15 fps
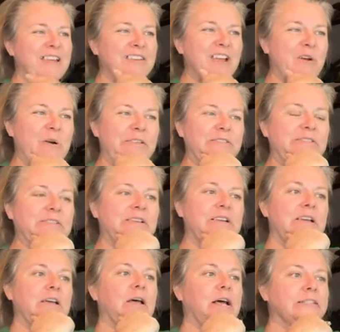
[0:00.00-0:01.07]
I know
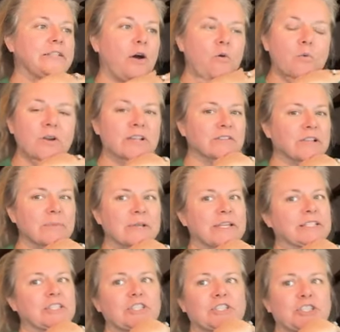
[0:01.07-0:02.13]
I don't want to limit
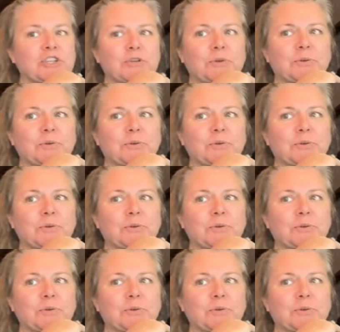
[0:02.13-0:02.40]
it to